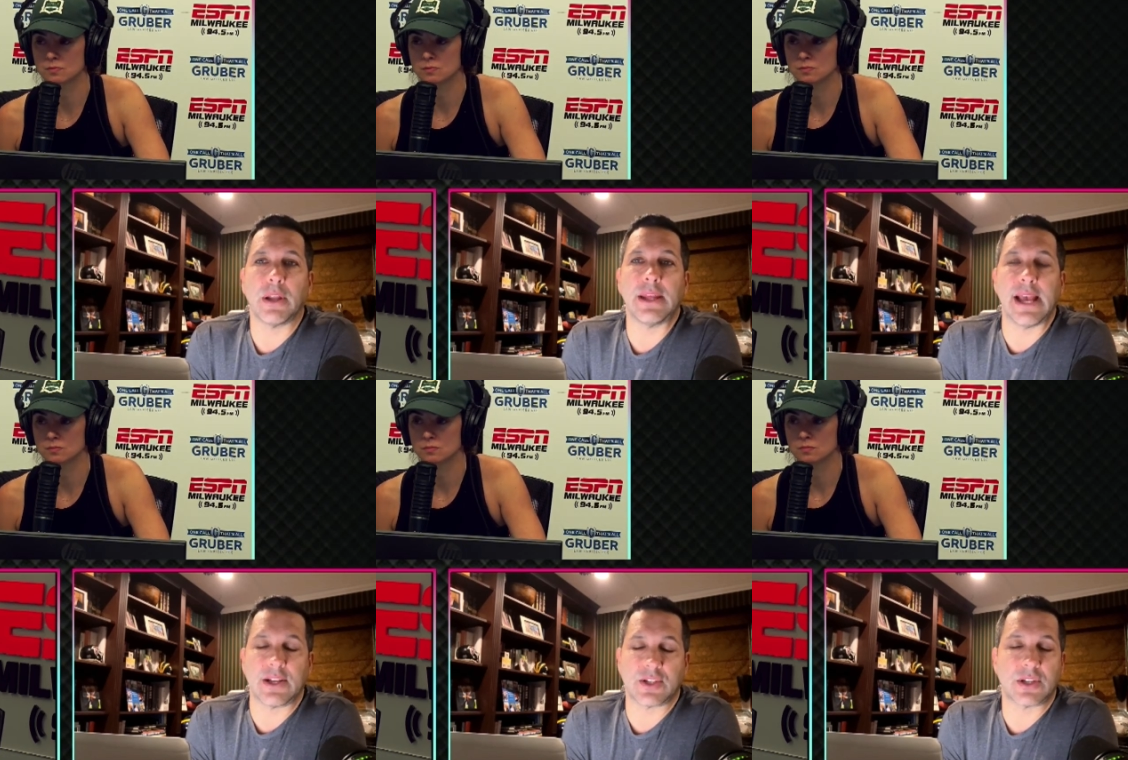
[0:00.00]
Speaker 1: But
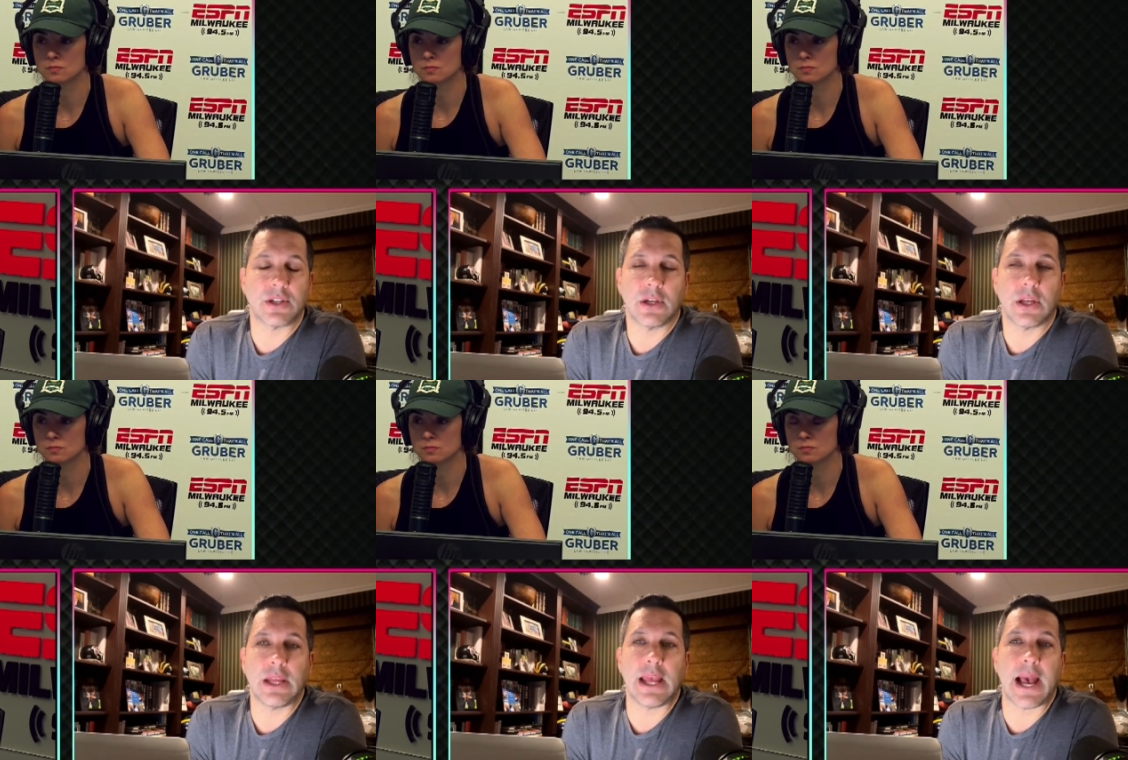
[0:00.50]

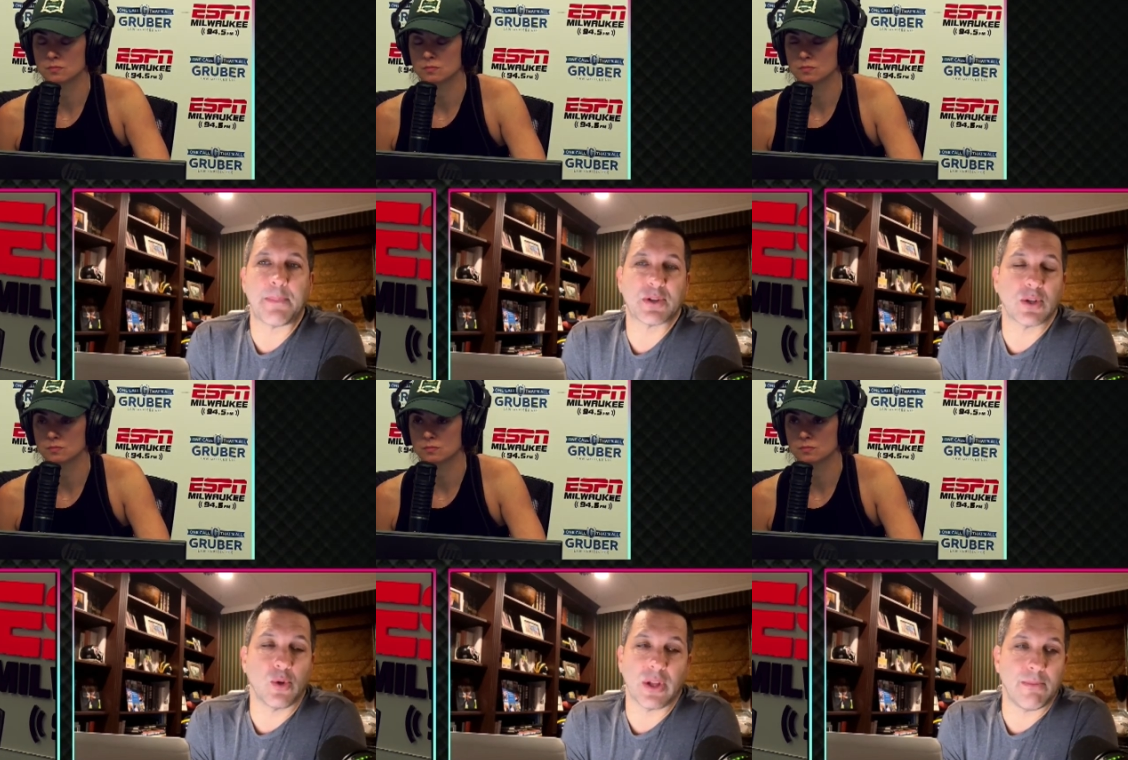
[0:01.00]
yes, he
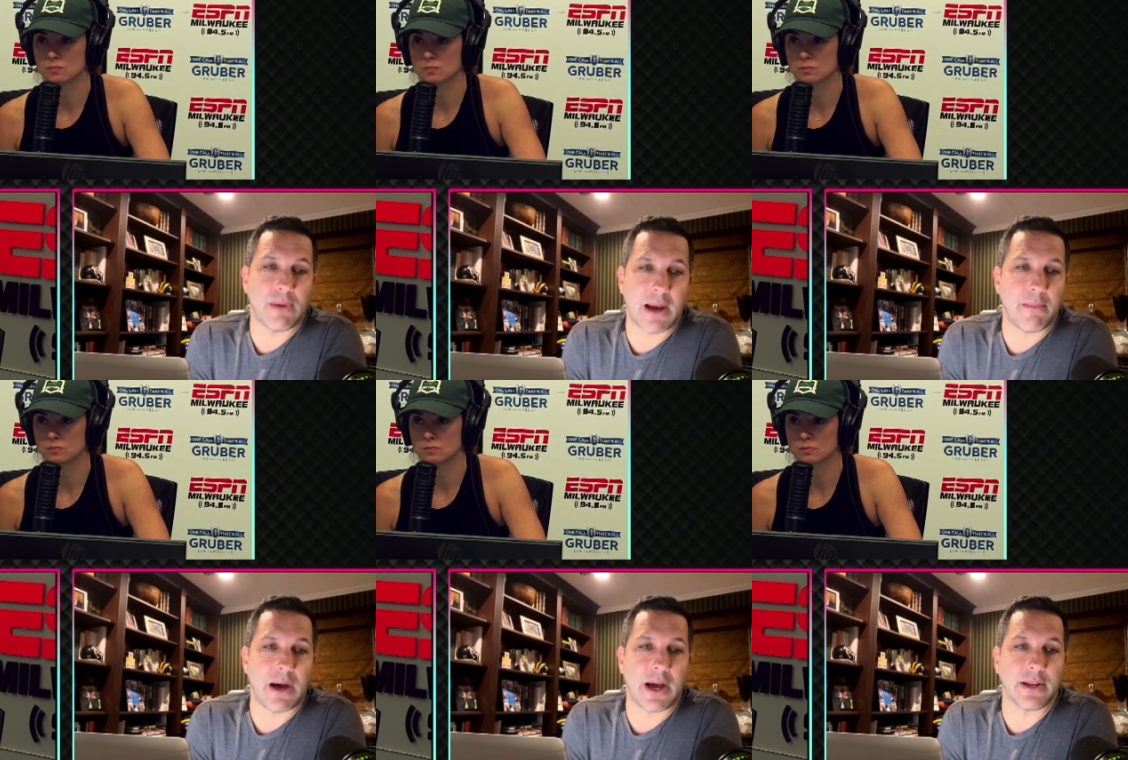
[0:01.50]
absolutely, in
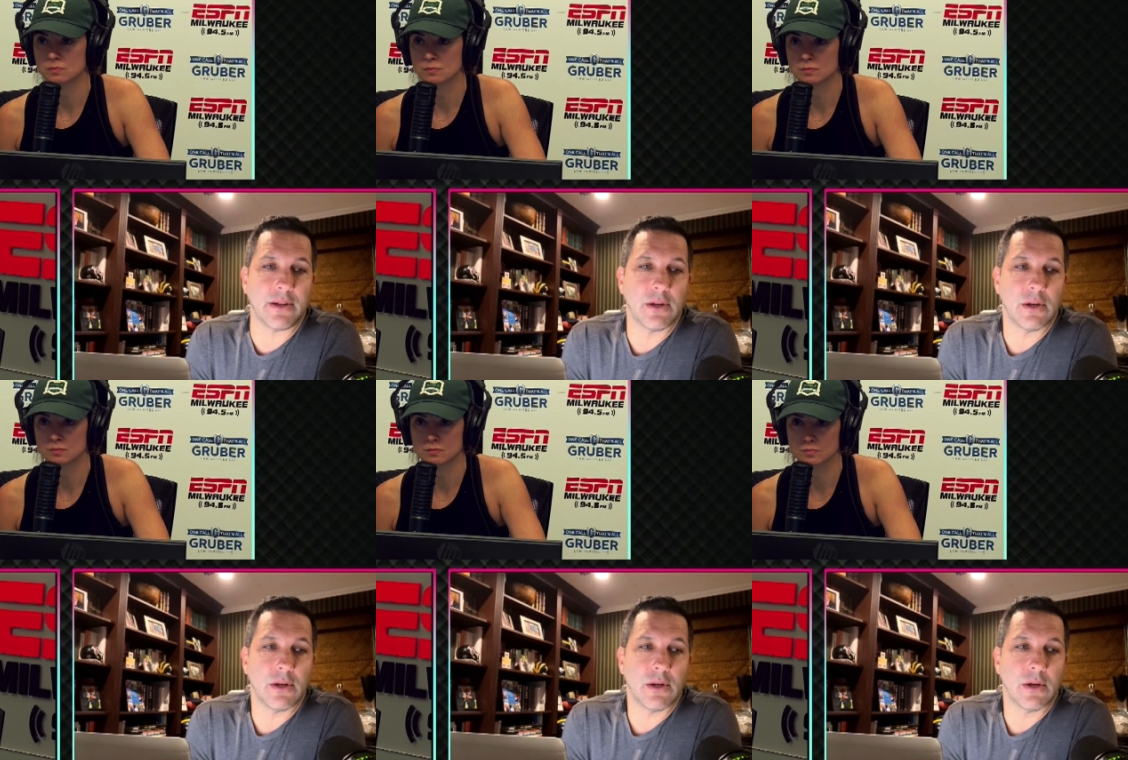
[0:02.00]
my
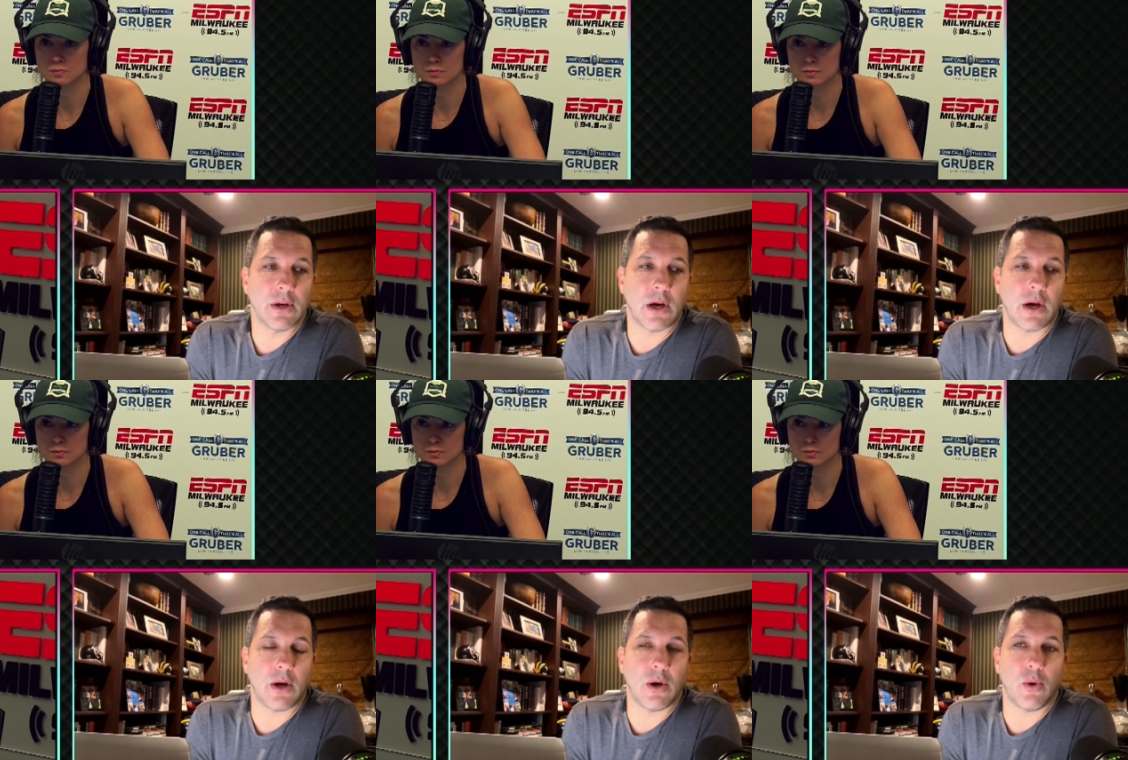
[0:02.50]
mind,
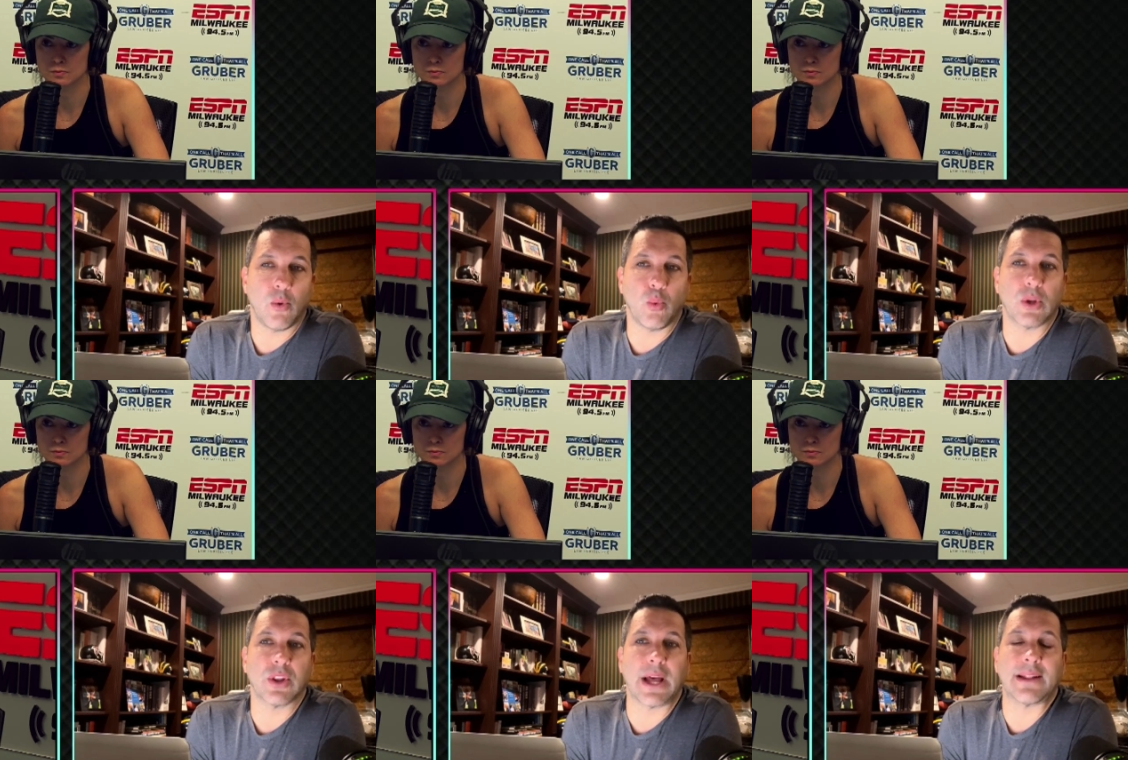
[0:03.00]
uh,
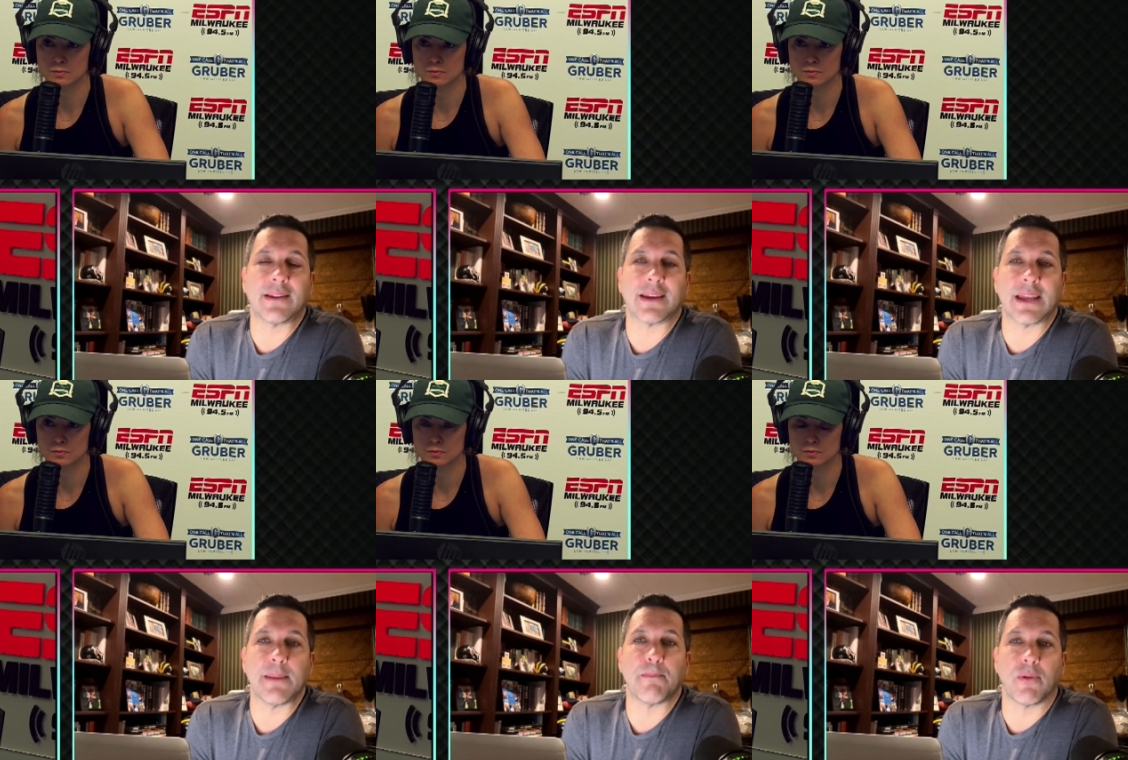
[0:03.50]
would like
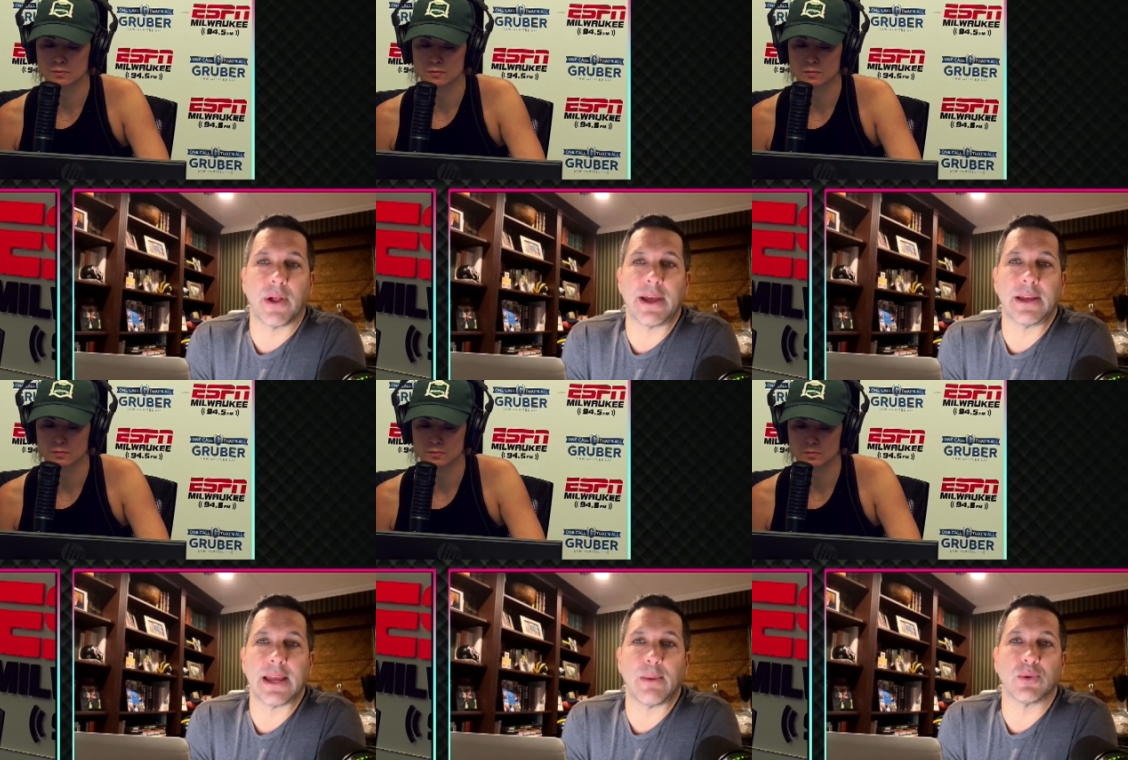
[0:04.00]
to keep
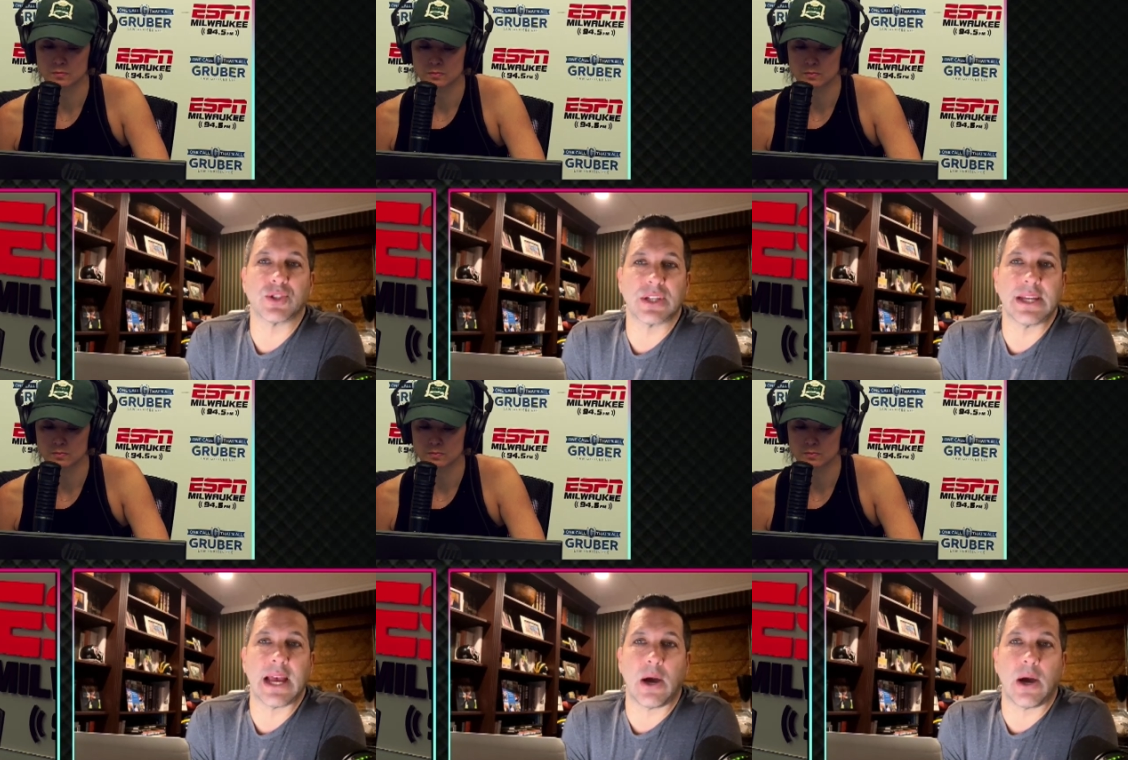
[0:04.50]
playing, and we'll